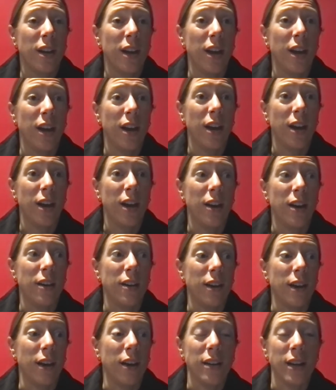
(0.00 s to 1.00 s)

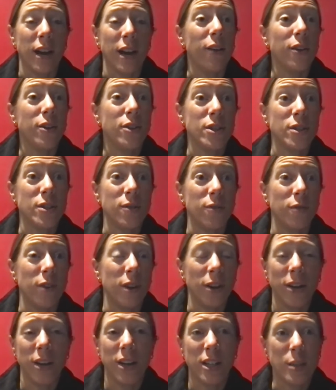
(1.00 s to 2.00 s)
And college is
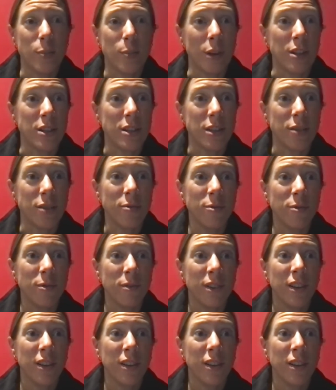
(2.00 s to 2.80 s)
very expensive.